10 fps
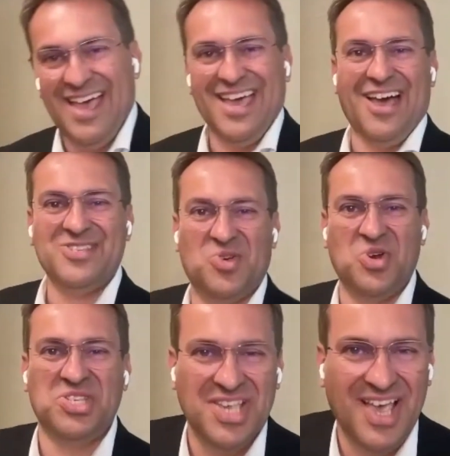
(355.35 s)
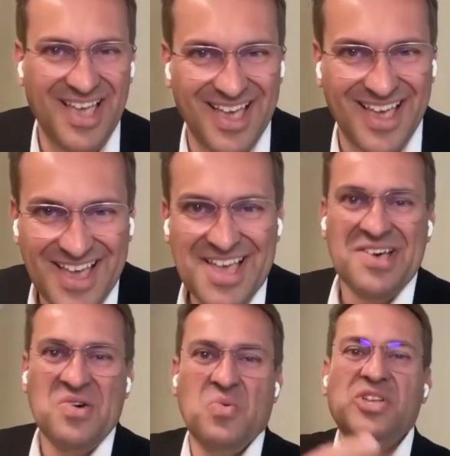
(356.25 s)
He goes, Chris,
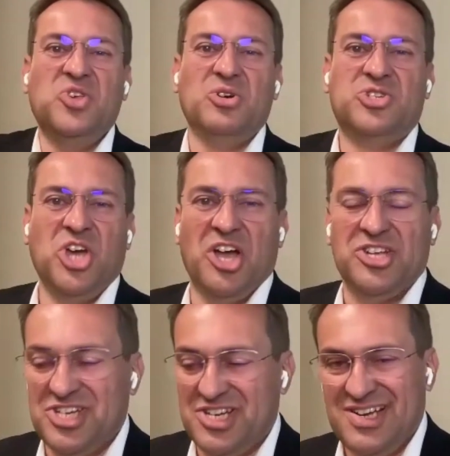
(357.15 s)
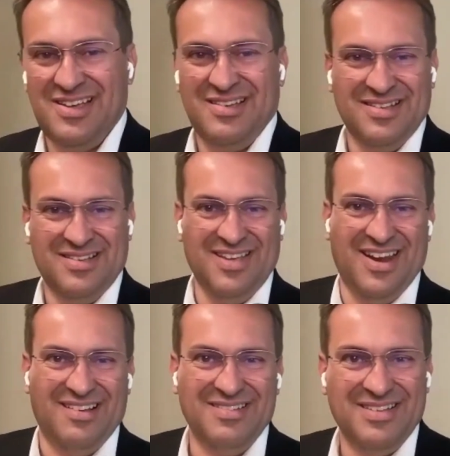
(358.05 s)
where's your church?
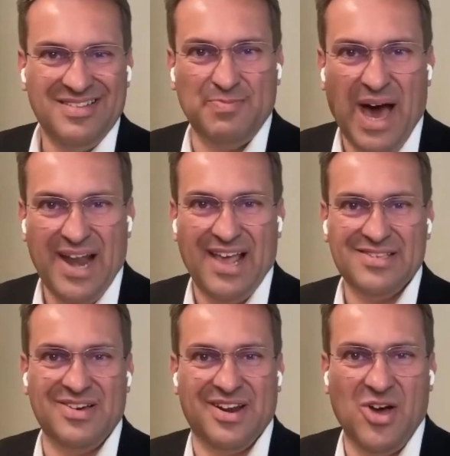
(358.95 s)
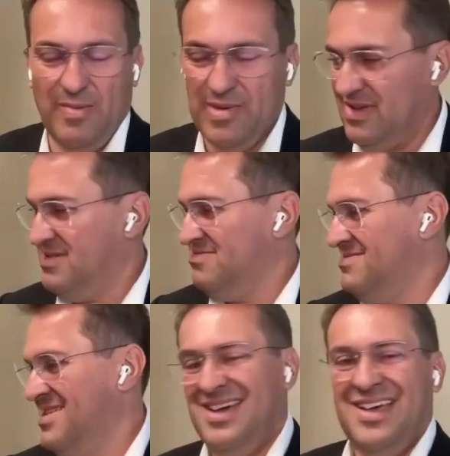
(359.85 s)
Smart ass kind of comment. Like,
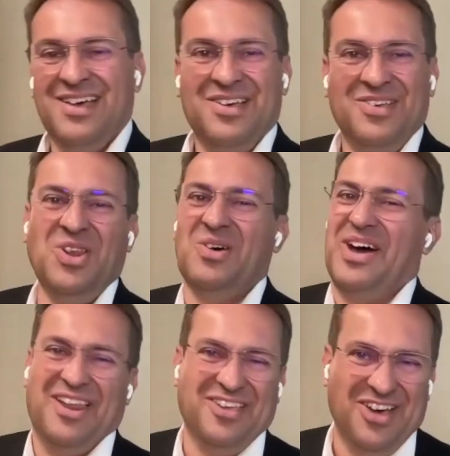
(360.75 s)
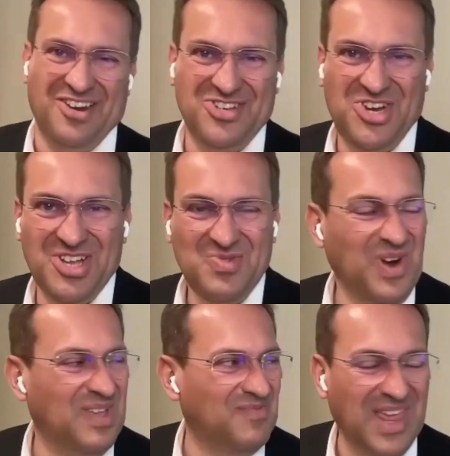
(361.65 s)
I don't go to church.
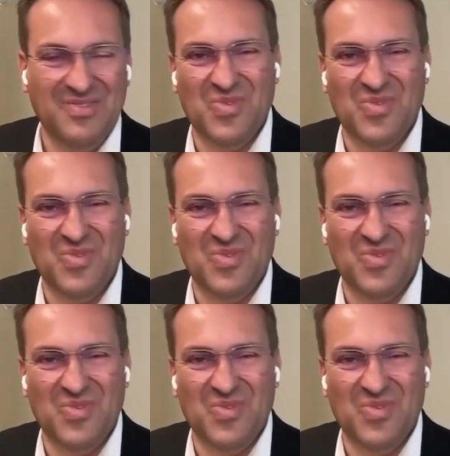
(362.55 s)
What do you mean,